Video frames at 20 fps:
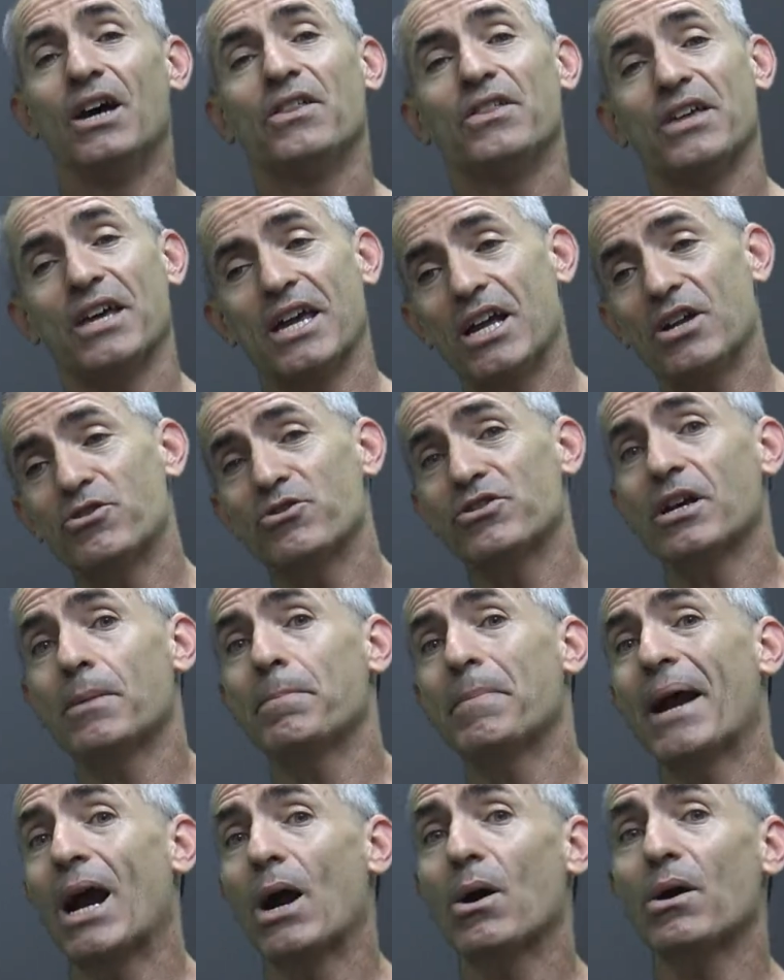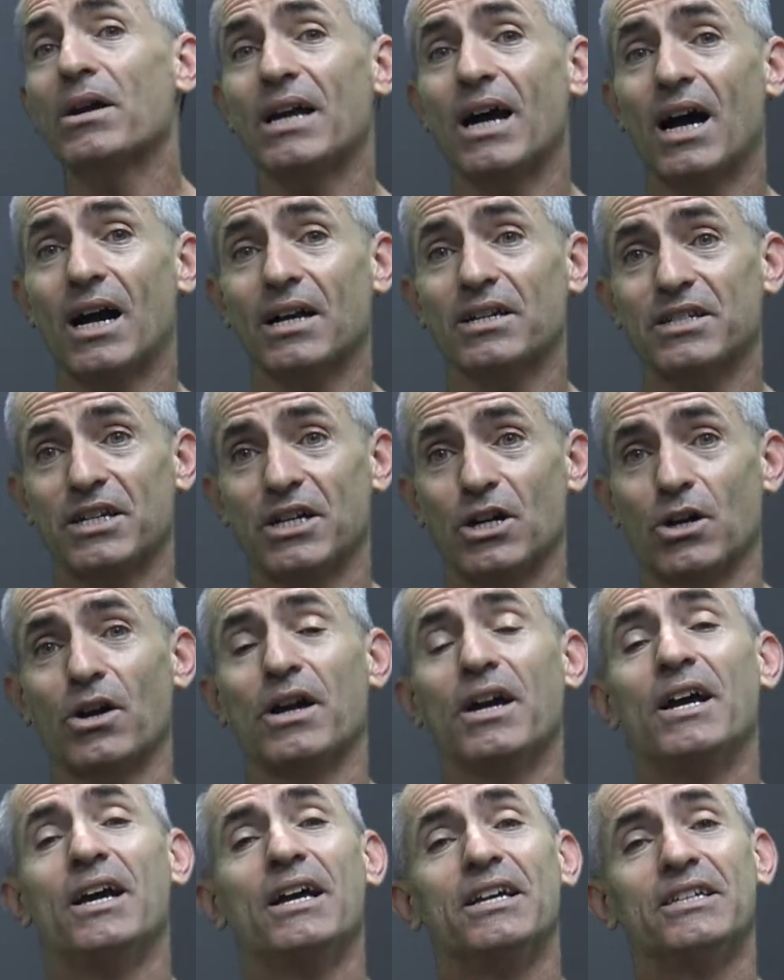The interesting paradox
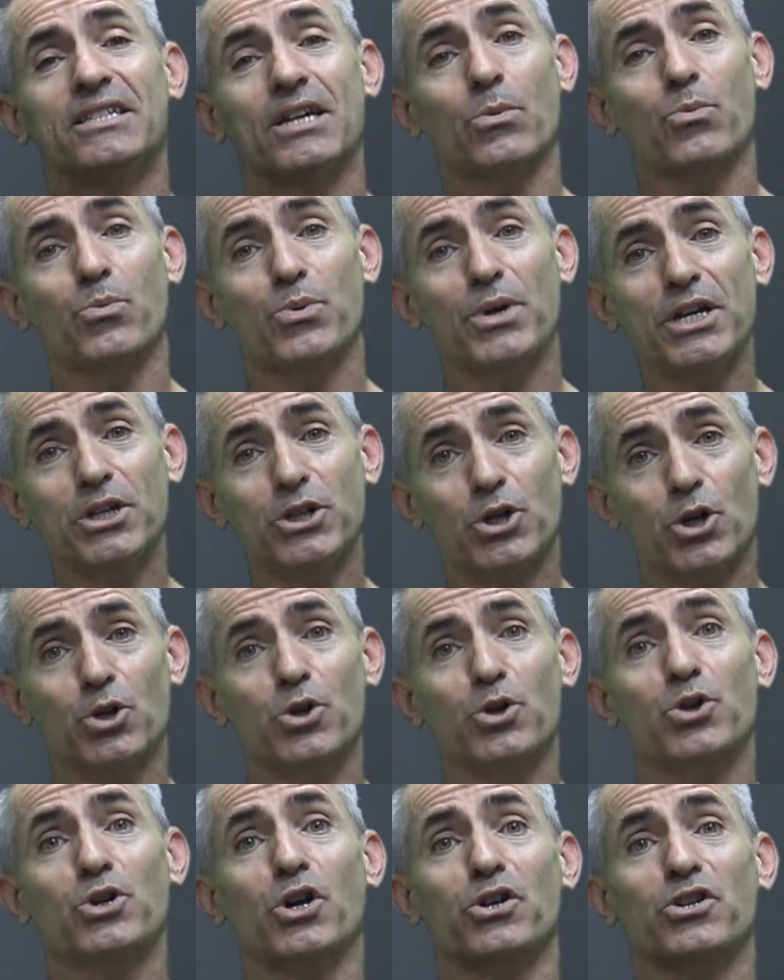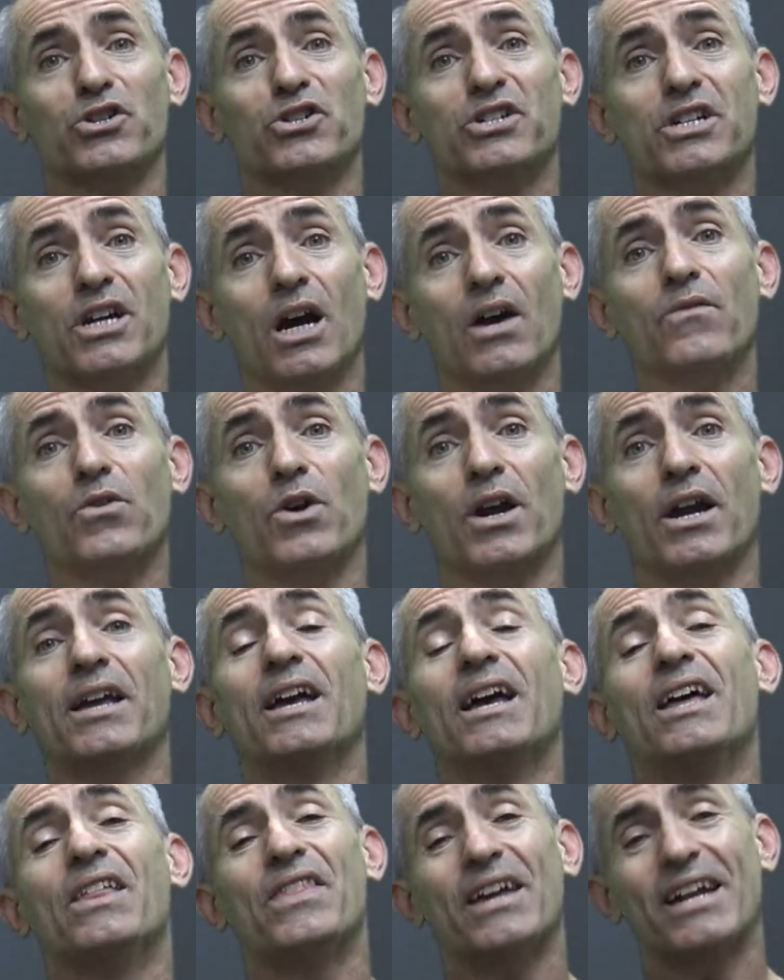here is that researchers are discovering
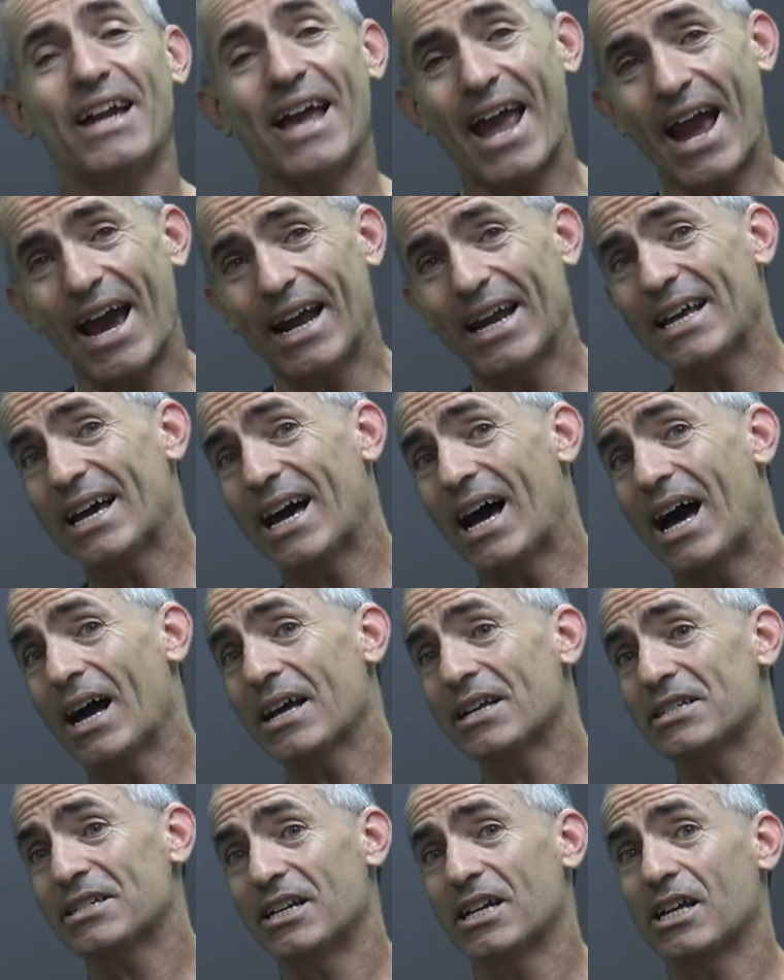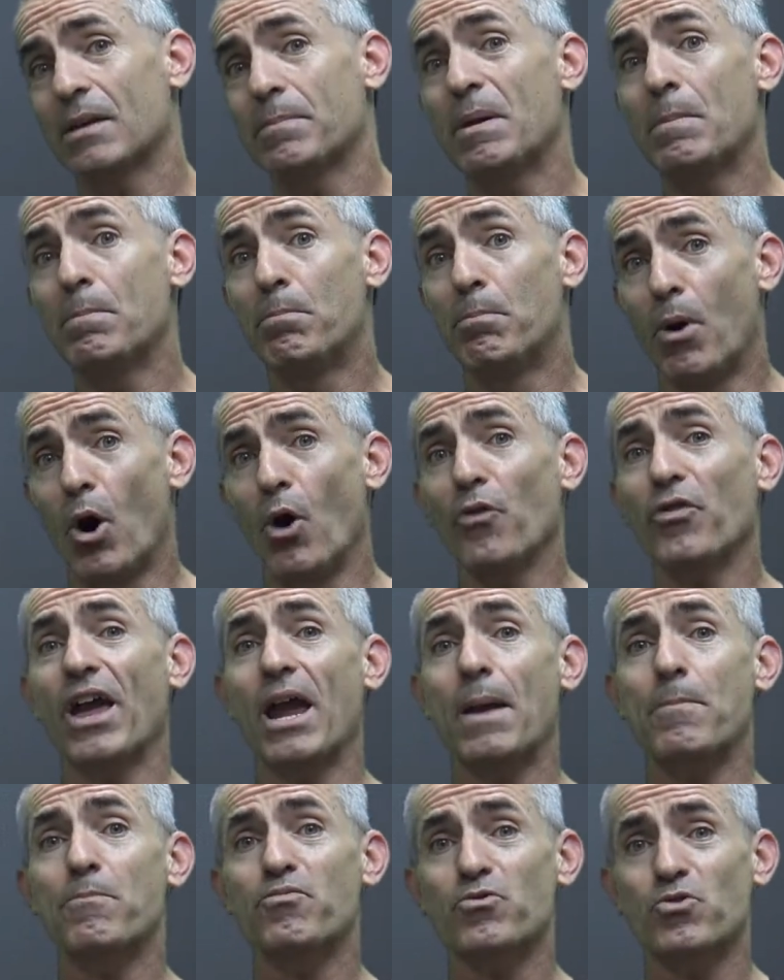that an antioxidant can be both
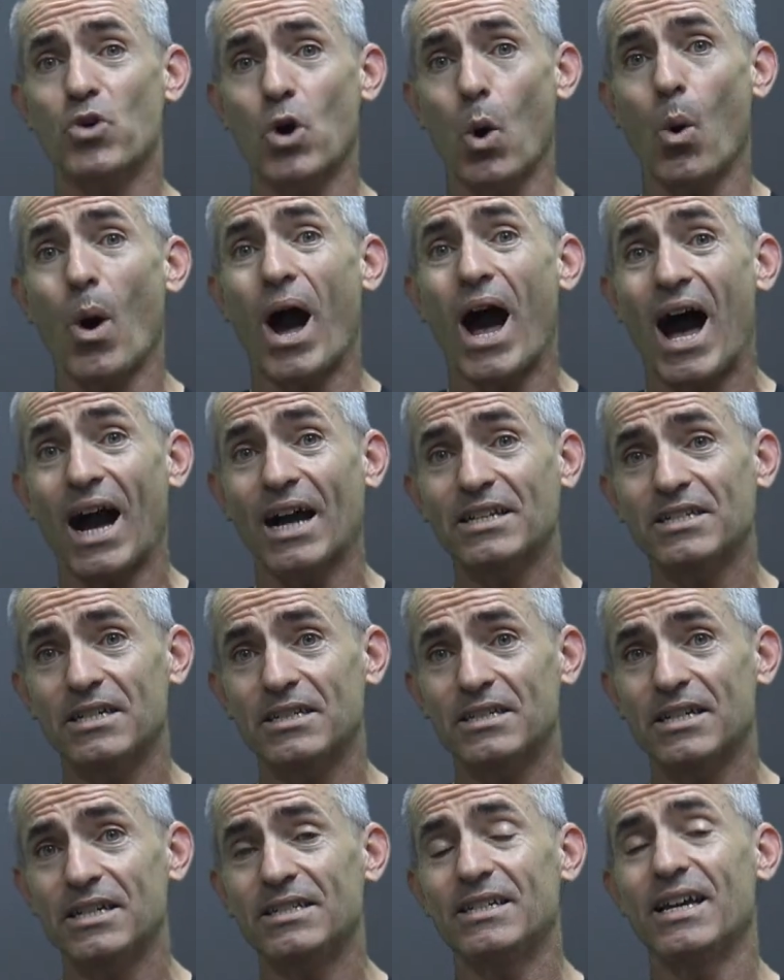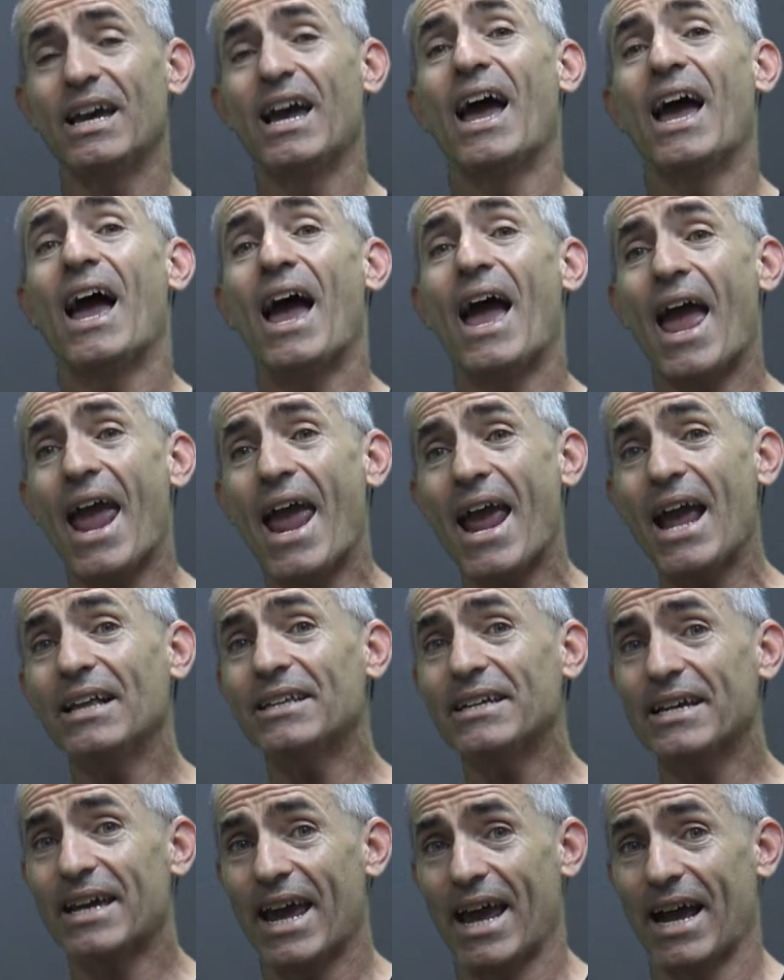a pro-oxidant and
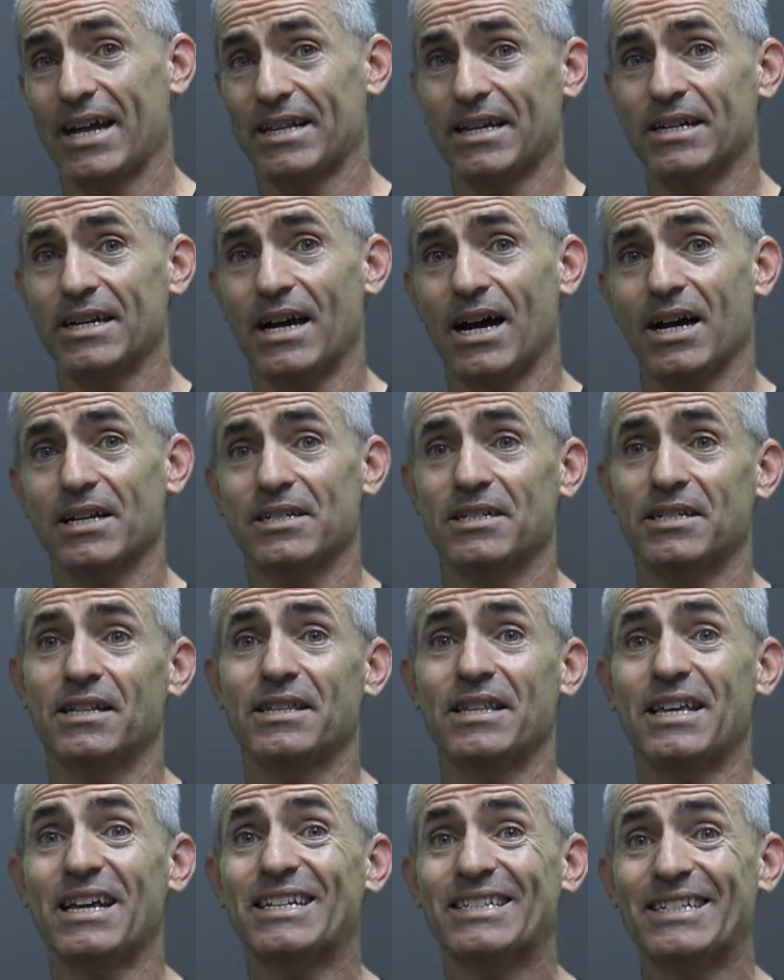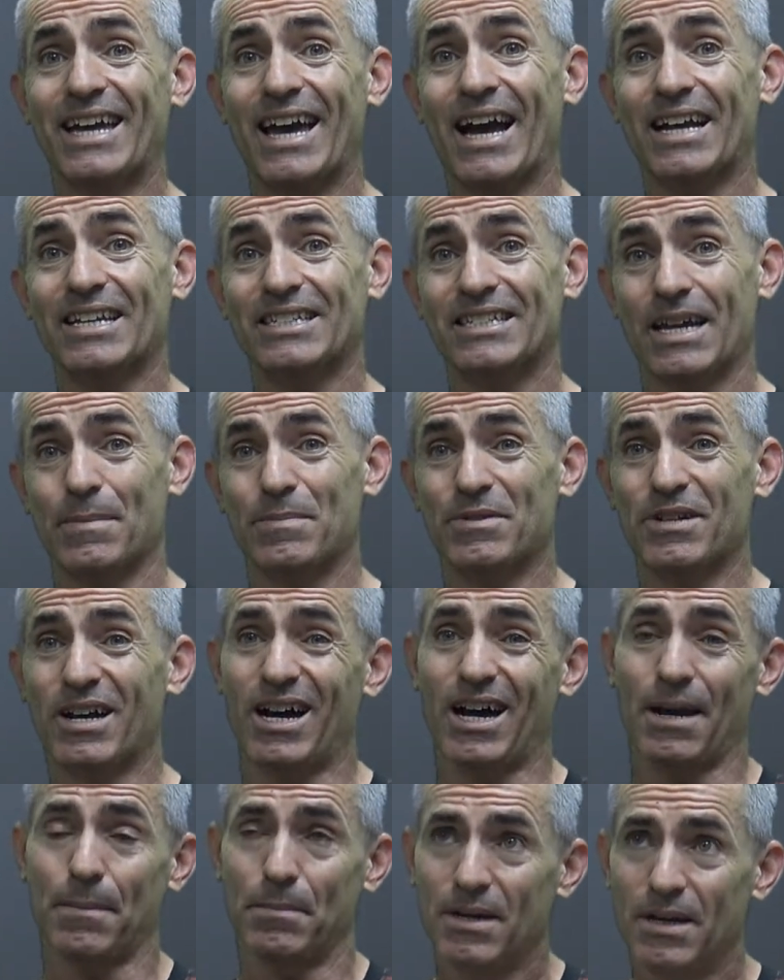an antioxidant at the exact same
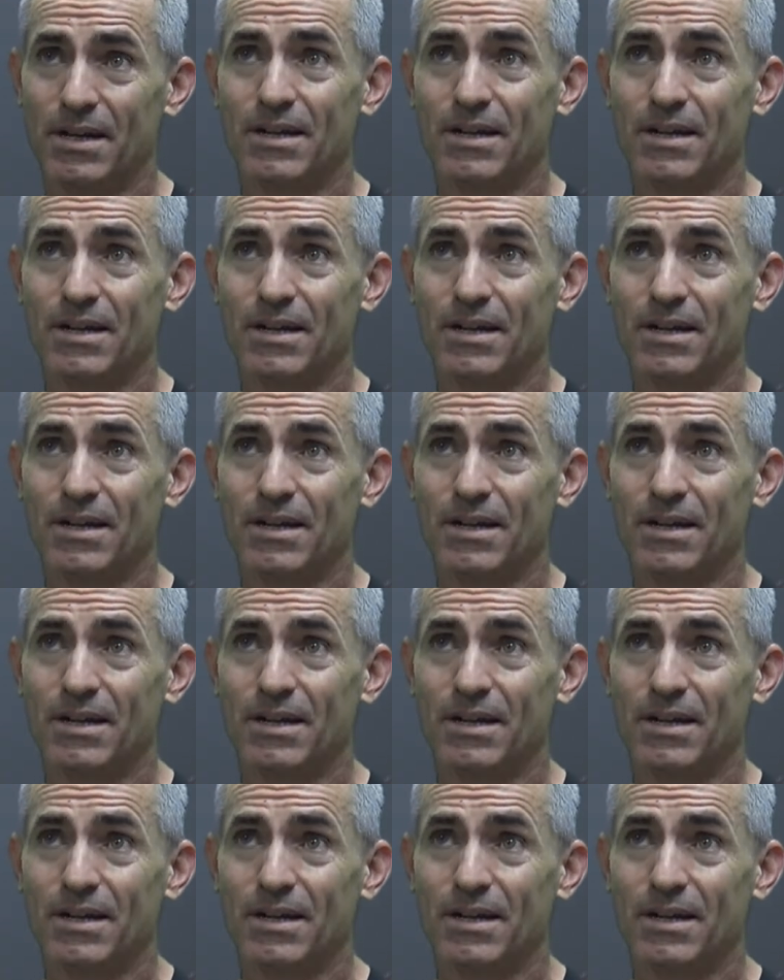time.